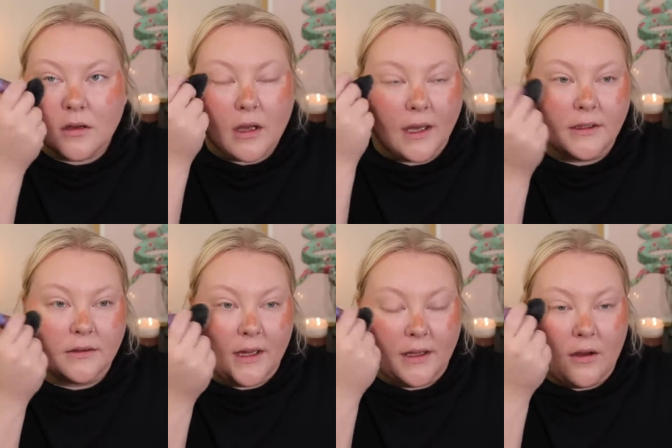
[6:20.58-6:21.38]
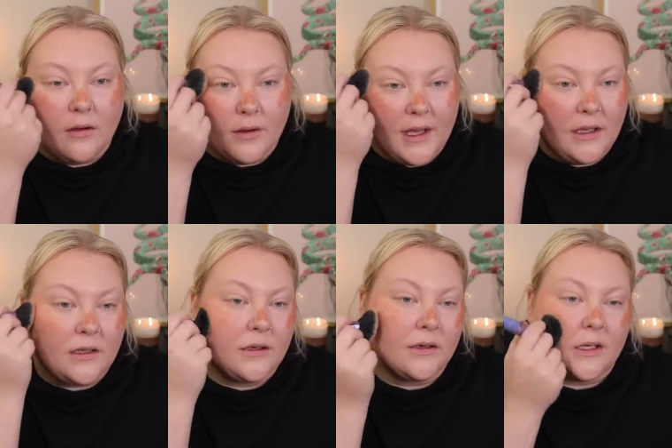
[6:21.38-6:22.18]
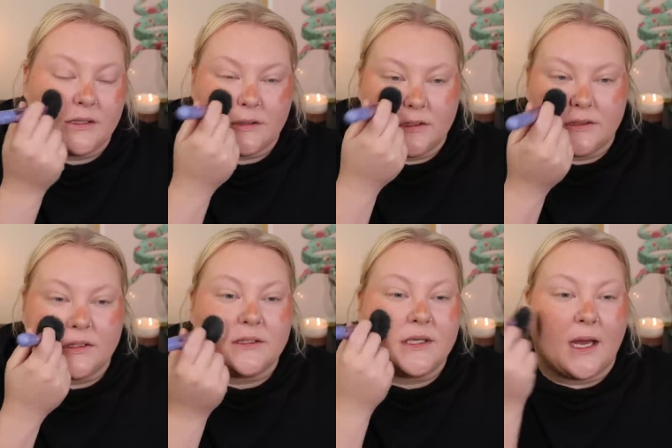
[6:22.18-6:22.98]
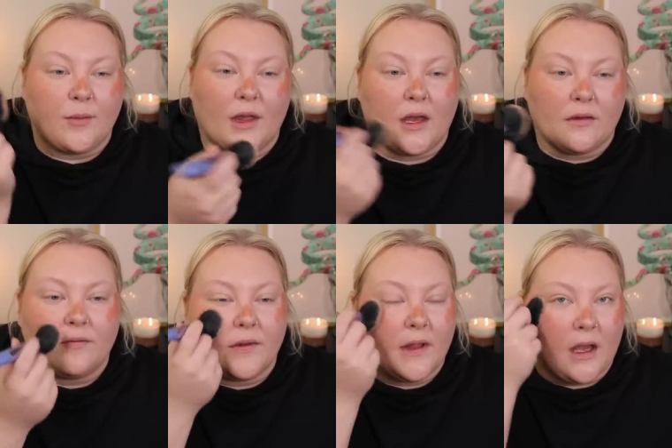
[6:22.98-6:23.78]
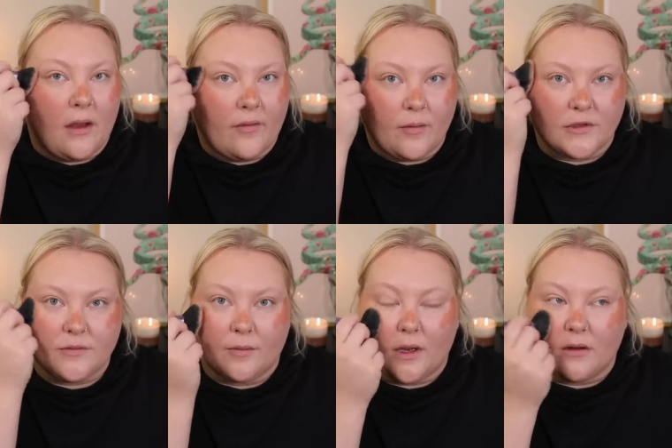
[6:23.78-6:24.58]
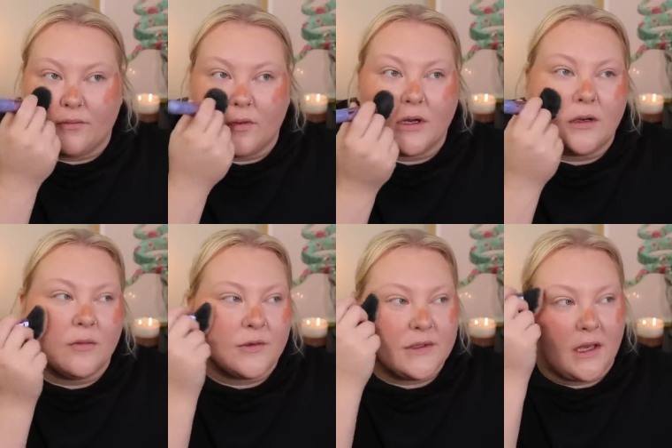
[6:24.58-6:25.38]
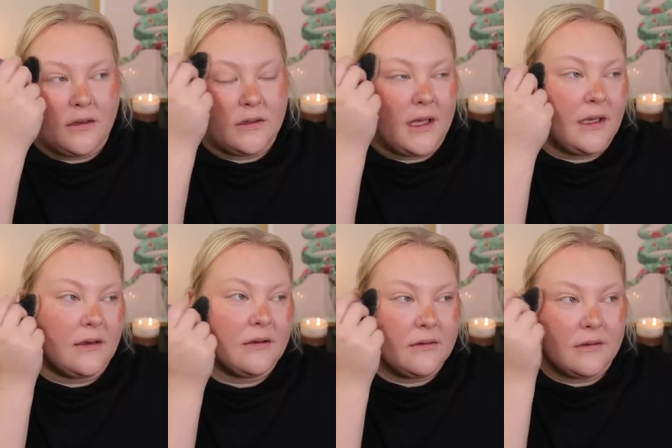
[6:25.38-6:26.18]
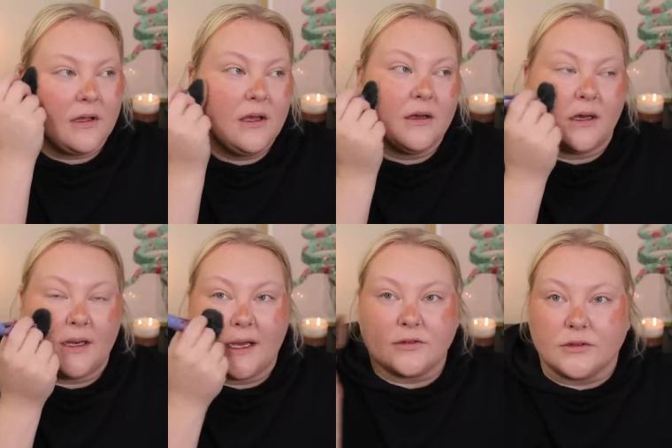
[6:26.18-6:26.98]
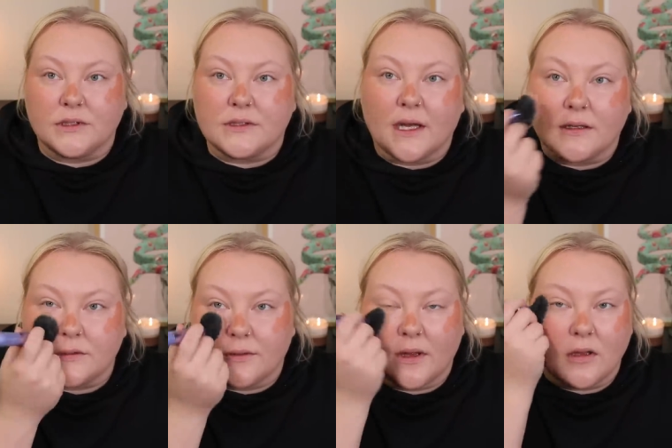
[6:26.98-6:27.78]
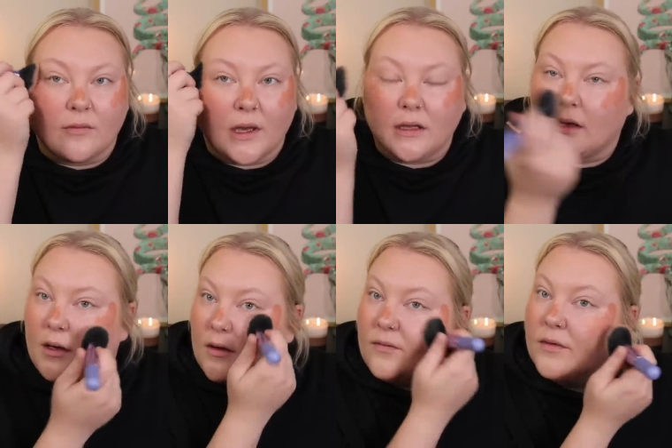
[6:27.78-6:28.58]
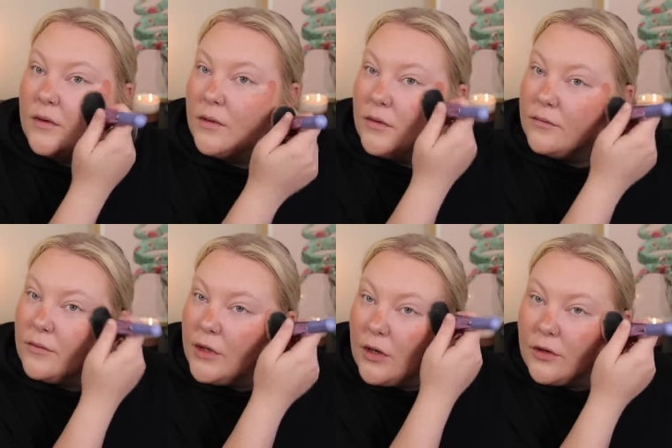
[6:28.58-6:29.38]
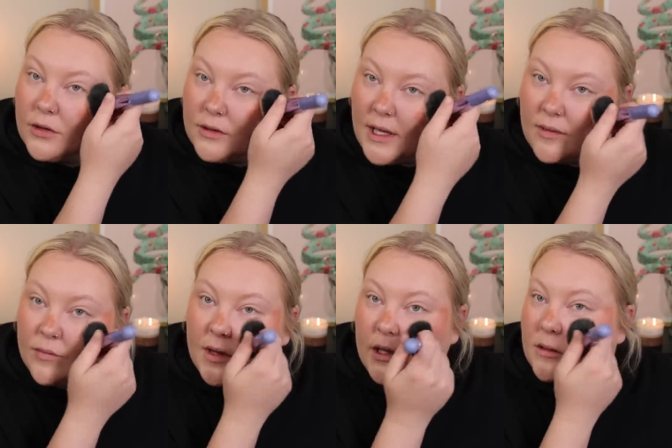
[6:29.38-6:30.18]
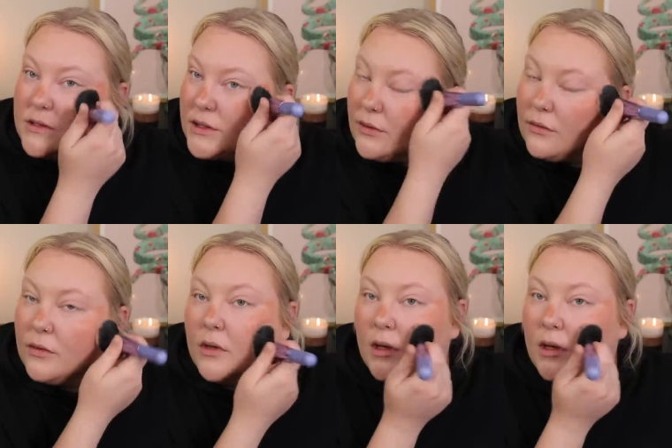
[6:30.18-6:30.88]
kind of like, okay, here it is, it's the time. Like I feel like I've almost prepared for it, almost kind of like a natural disaster that you might kind of know your game plan to.